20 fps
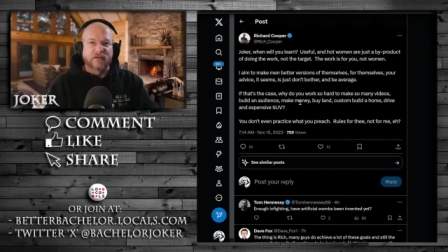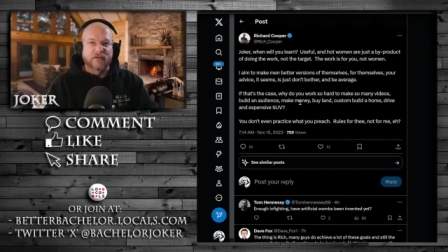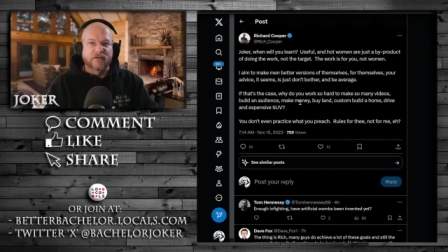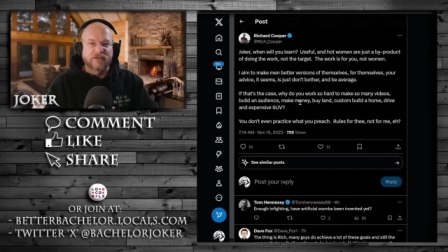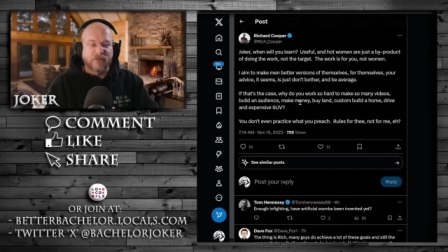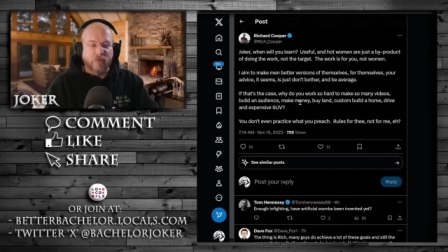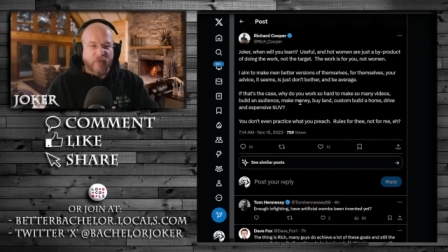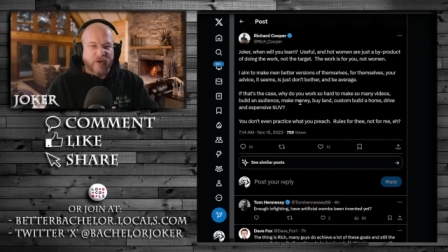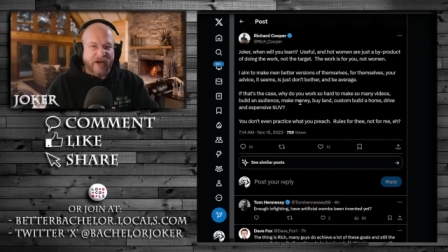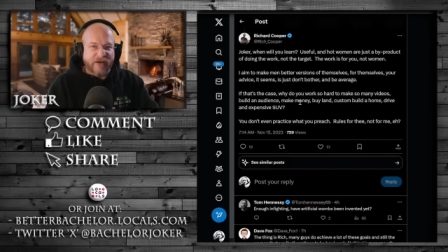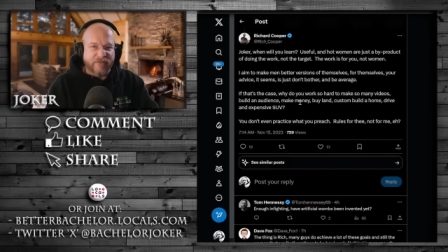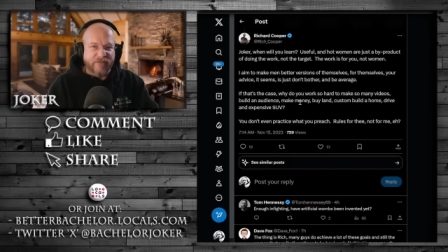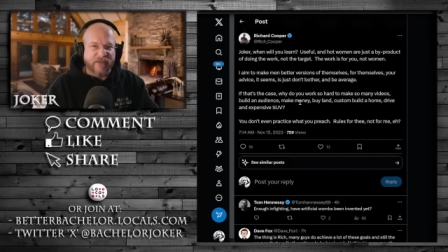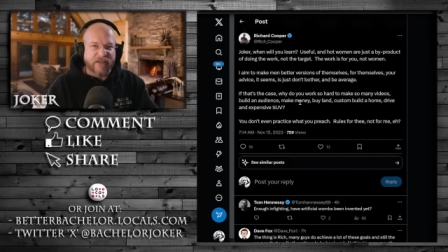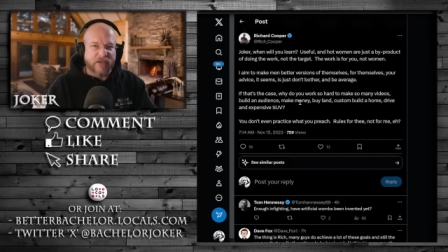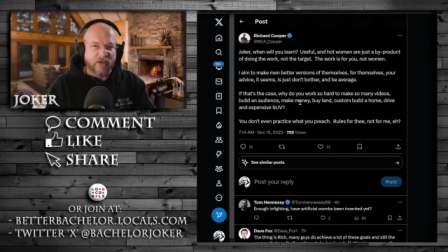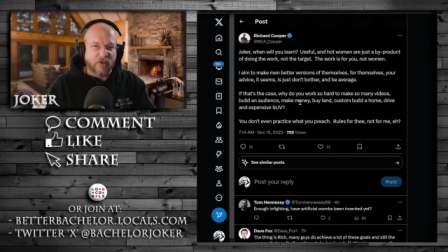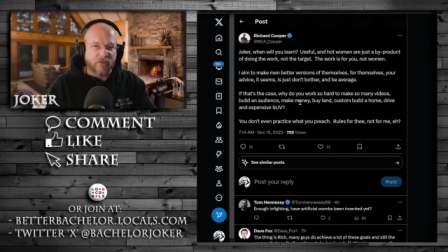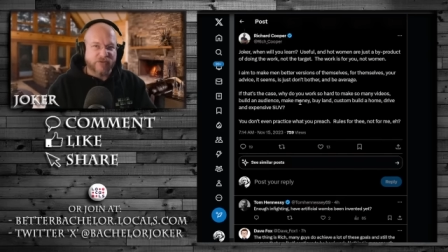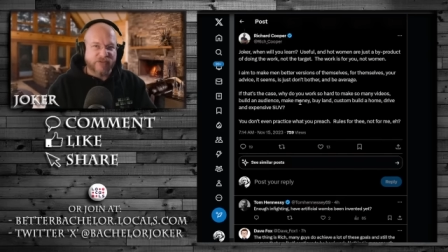So when
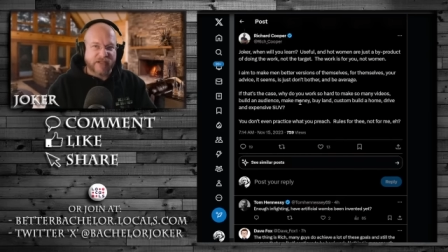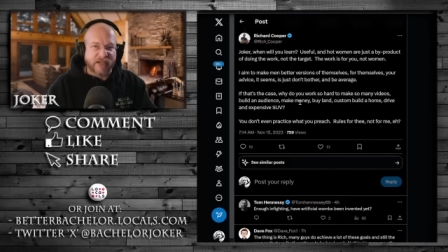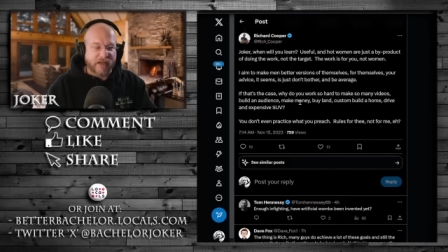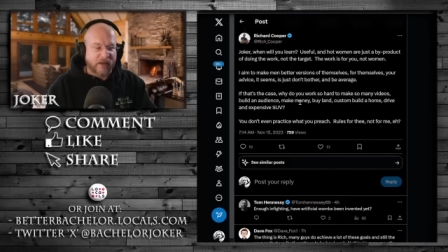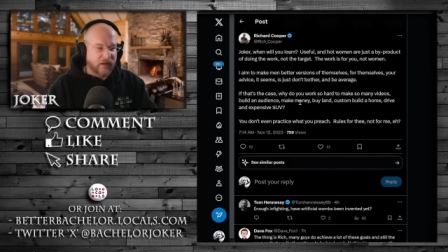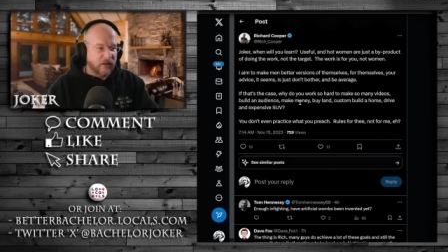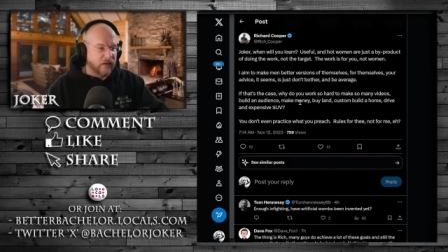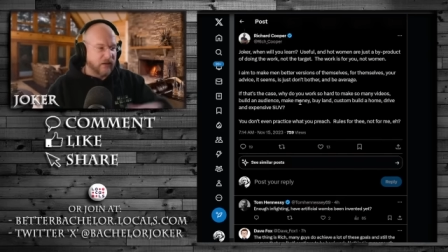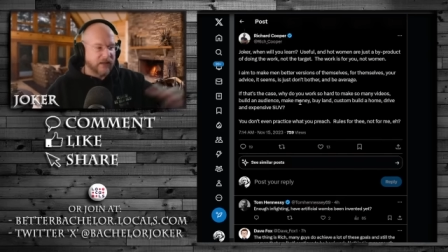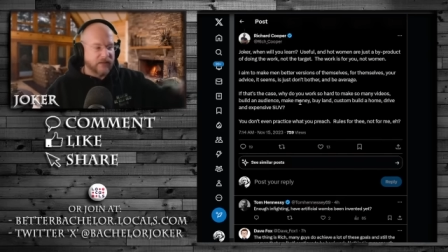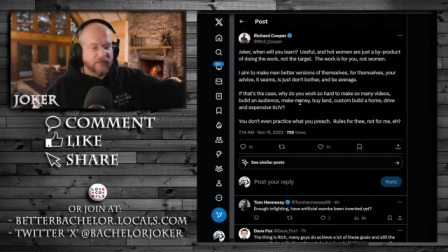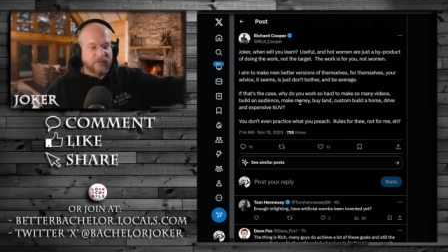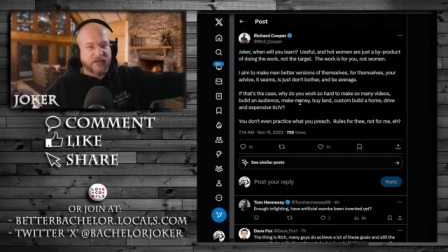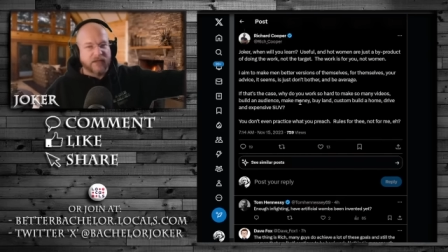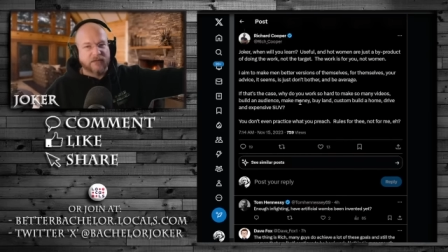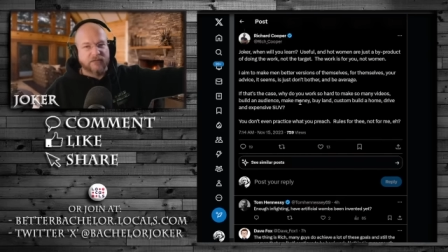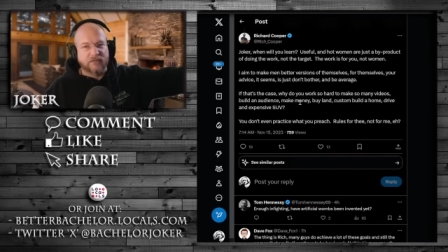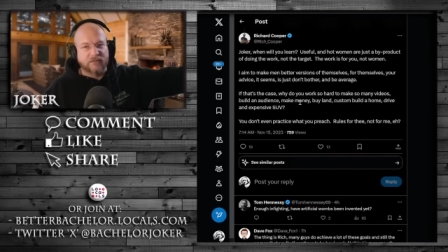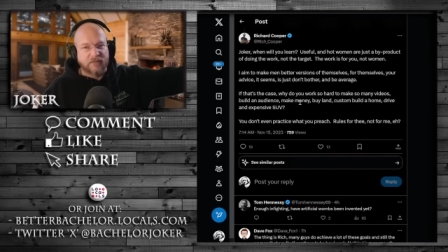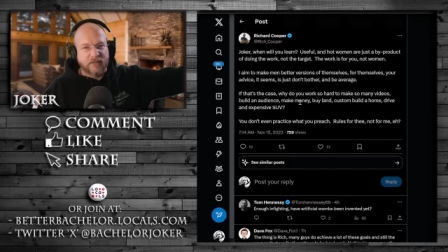everything goes to hell
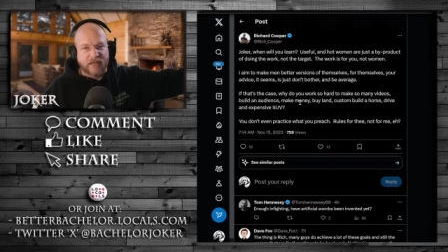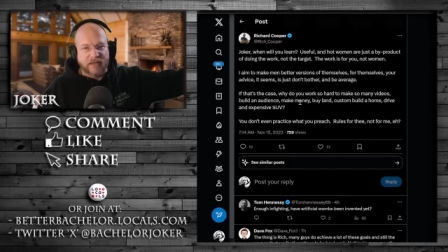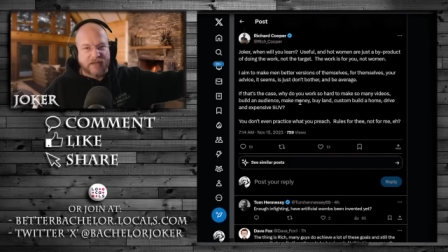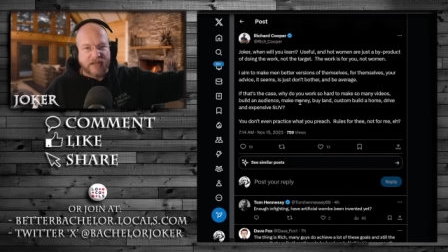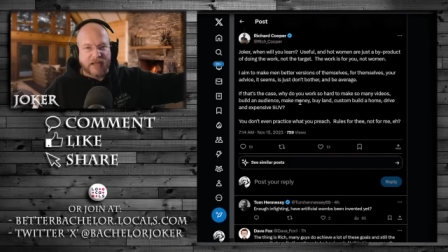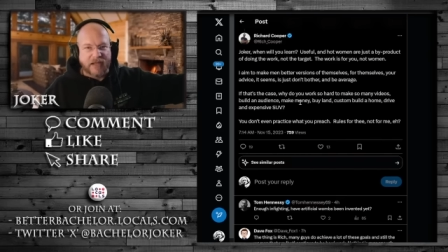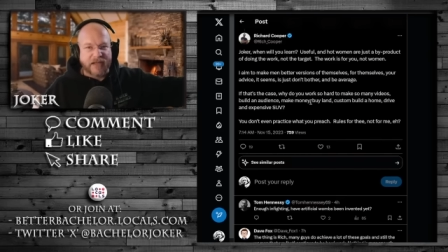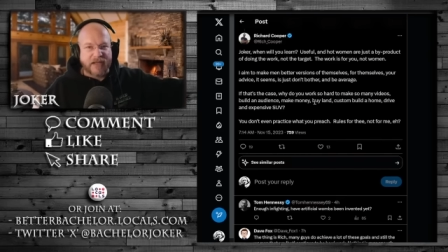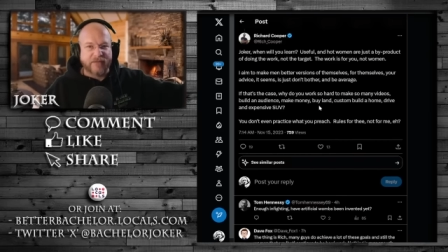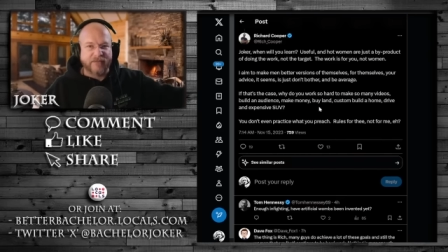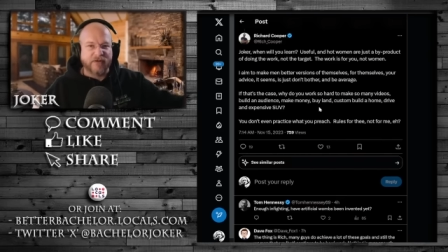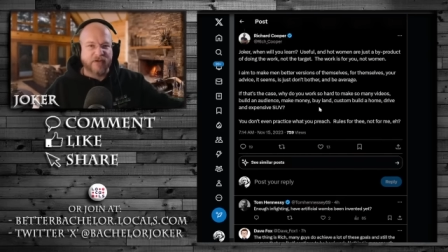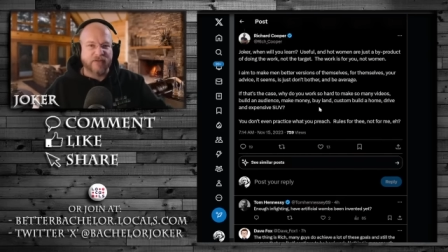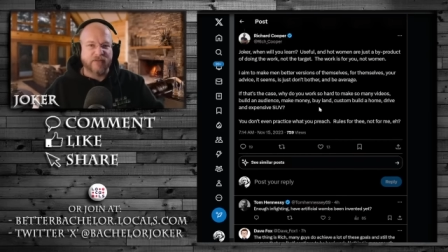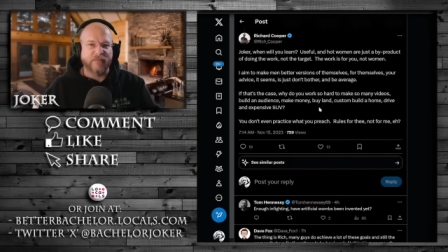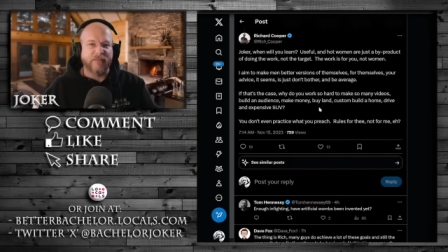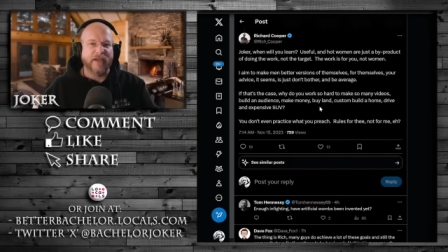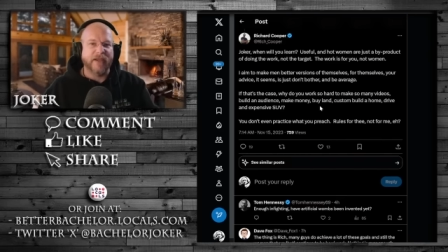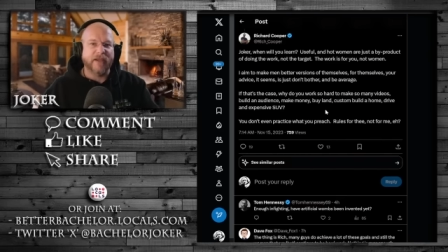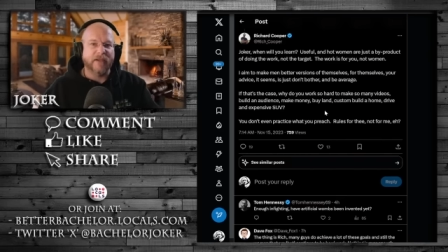and not have it in the
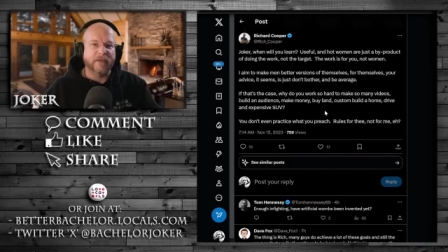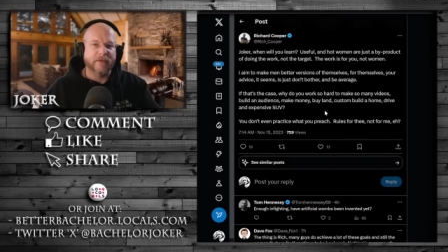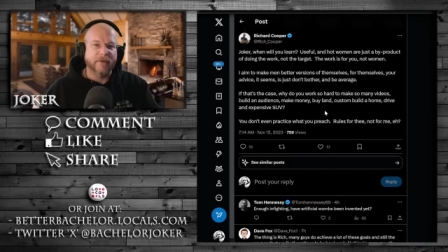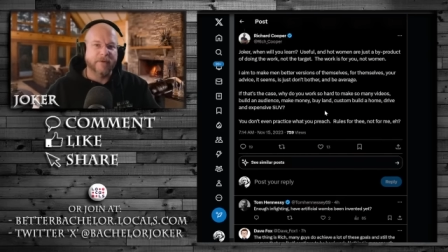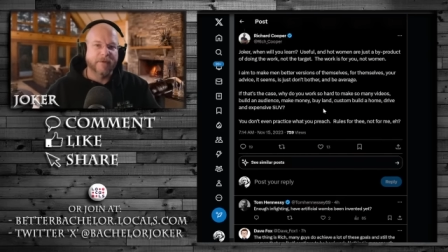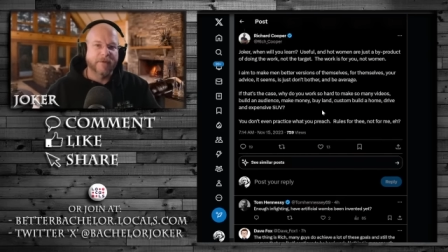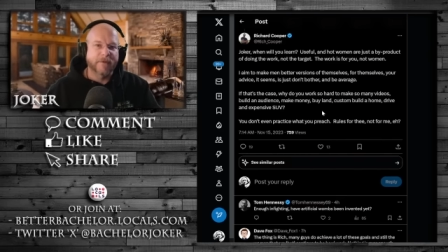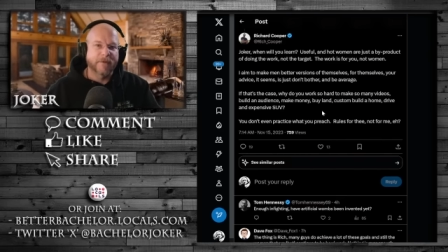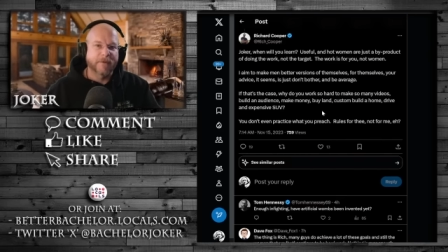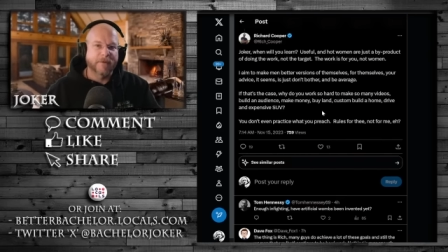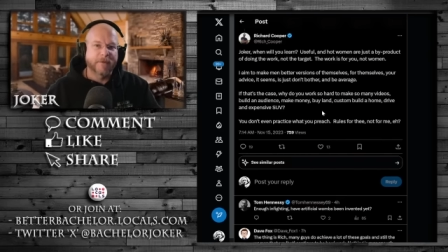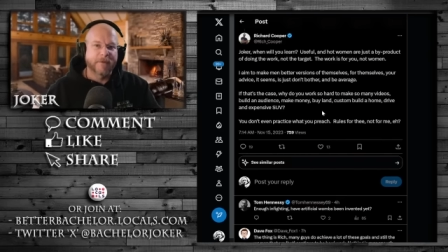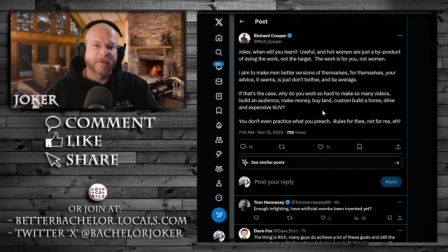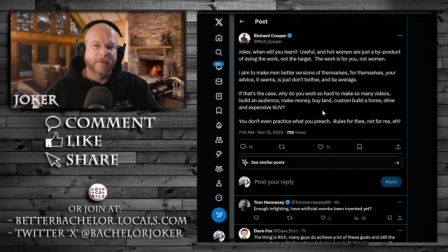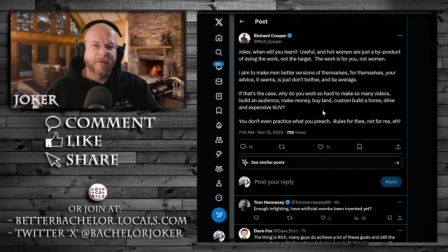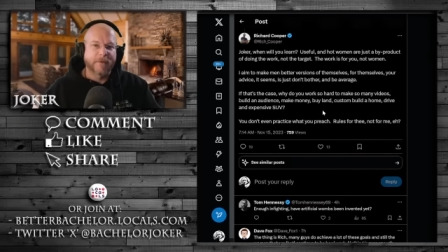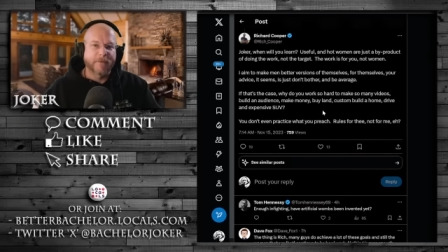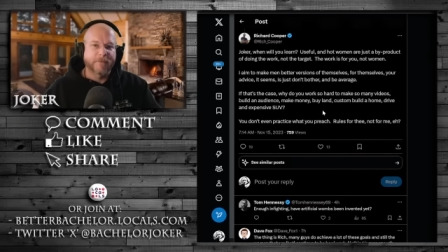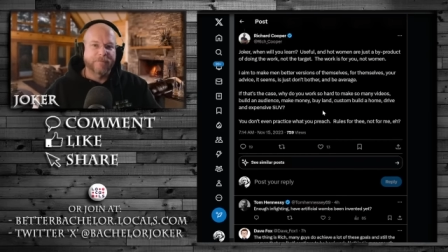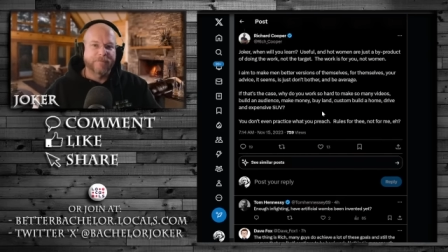bank.
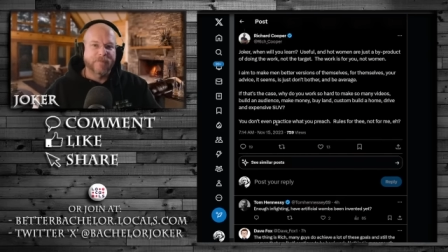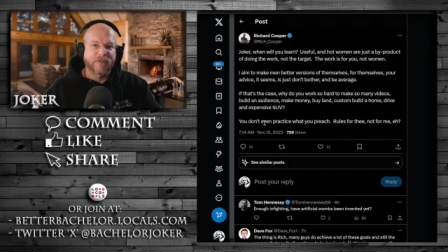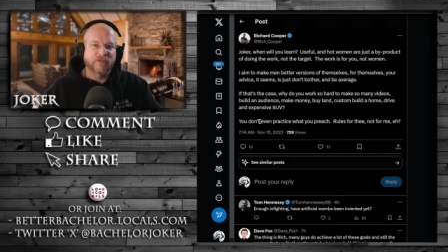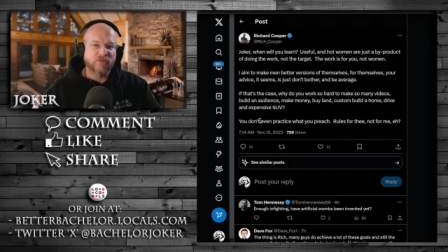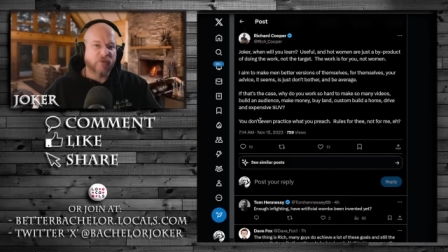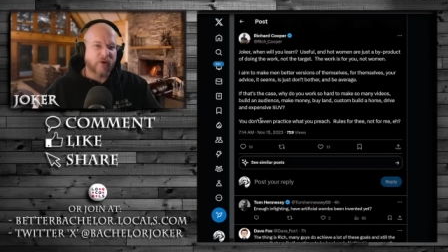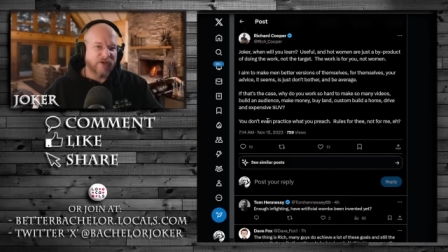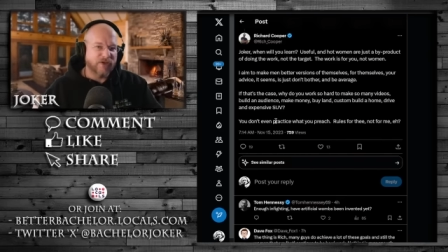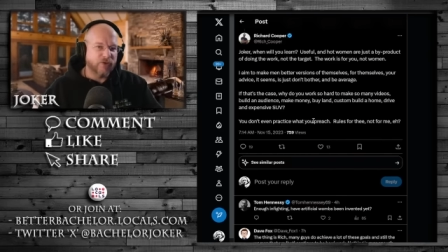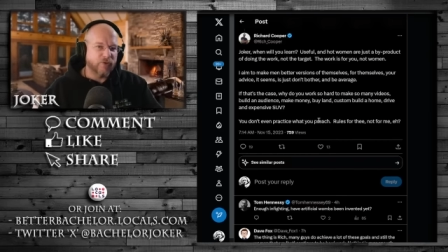So I do